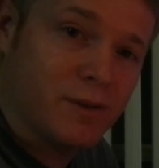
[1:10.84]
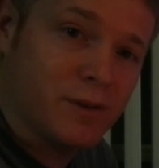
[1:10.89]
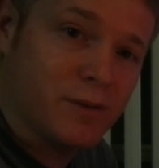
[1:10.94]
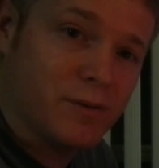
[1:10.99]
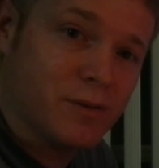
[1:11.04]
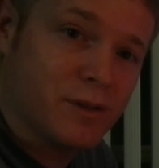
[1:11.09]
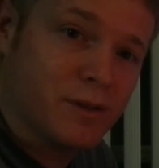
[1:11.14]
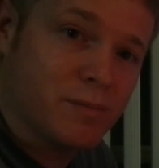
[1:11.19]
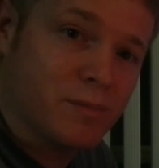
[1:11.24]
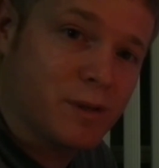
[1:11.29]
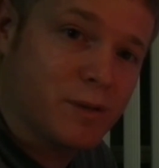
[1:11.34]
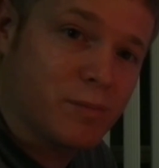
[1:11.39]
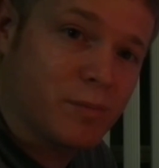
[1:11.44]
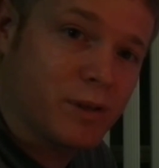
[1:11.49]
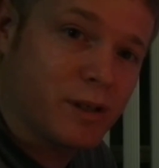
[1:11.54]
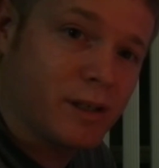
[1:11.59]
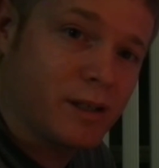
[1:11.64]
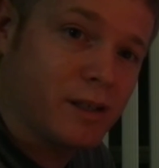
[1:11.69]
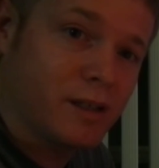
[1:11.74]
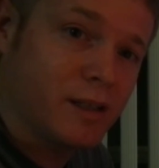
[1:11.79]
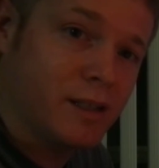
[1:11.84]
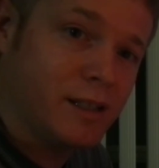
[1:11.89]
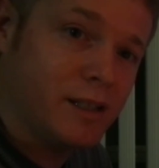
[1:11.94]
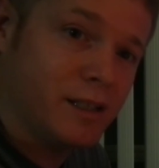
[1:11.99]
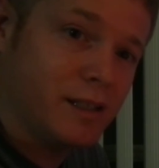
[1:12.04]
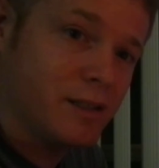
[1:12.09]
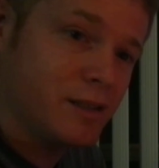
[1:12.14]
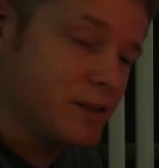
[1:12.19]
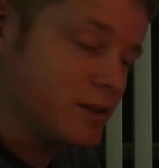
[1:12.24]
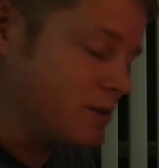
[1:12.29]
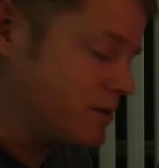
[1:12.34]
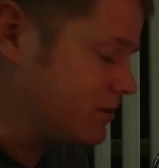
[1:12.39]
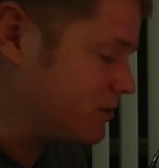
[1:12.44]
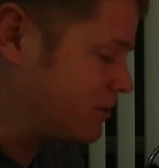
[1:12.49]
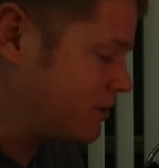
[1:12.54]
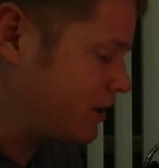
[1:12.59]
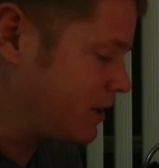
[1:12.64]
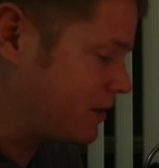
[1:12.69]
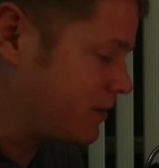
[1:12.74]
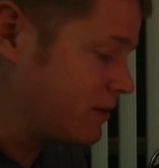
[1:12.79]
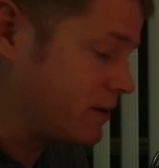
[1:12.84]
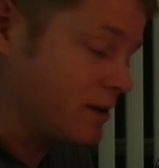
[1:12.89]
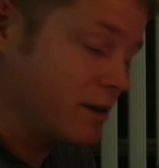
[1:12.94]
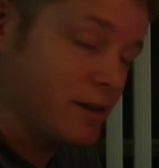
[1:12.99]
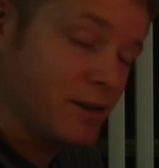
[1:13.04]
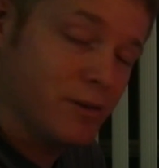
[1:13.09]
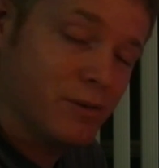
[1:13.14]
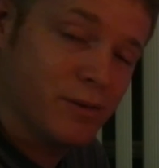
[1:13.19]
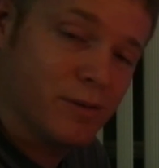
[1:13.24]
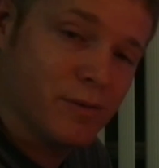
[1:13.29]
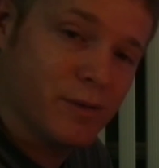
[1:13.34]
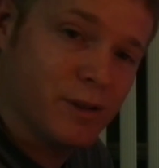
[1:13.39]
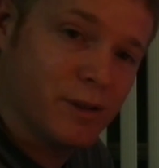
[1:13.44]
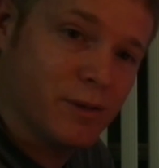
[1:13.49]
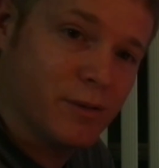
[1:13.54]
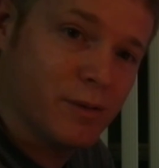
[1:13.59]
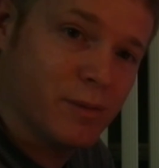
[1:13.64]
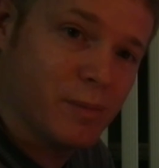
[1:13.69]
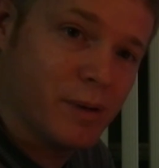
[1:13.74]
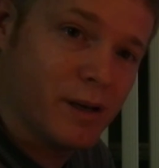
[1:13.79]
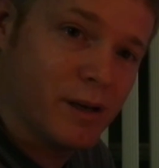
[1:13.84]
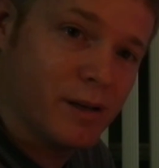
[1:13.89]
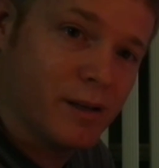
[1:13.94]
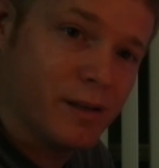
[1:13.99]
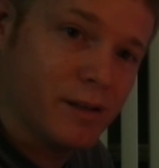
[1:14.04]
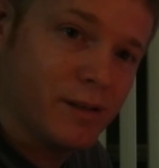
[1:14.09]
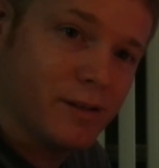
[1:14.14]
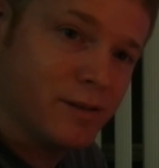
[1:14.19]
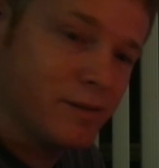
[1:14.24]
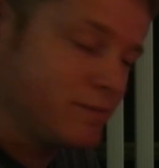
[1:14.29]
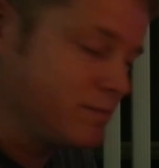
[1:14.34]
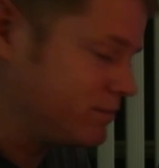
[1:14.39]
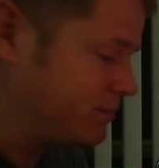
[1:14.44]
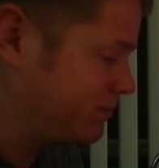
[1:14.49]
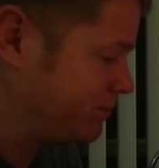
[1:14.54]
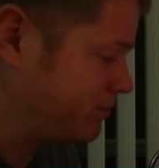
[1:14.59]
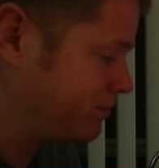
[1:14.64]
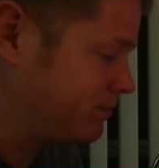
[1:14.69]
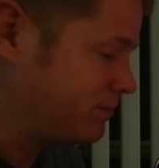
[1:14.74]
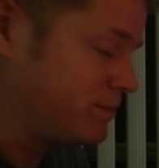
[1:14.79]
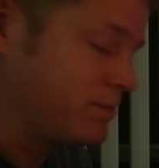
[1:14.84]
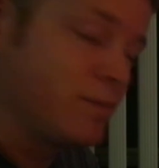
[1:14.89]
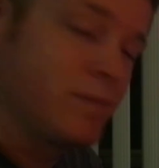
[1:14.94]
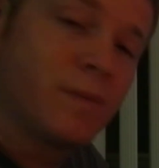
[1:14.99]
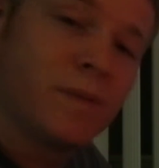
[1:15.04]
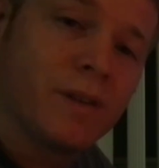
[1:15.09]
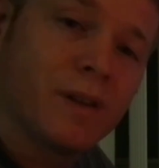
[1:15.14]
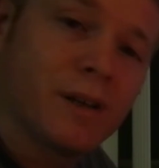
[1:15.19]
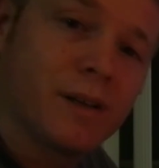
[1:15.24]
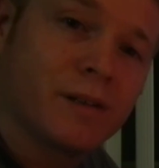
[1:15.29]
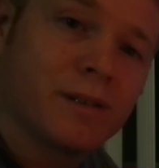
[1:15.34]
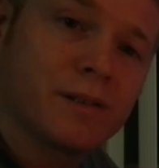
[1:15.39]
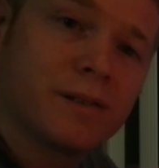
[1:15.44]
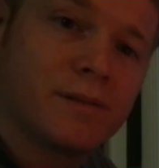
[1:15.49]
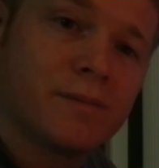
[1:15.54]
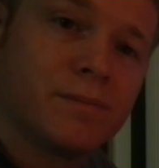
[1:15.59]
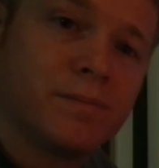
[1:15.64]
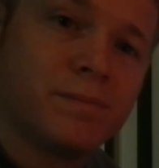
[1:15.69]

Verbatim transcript: doing some spring cleaning, so I thought I'd do a video about it. Thanks.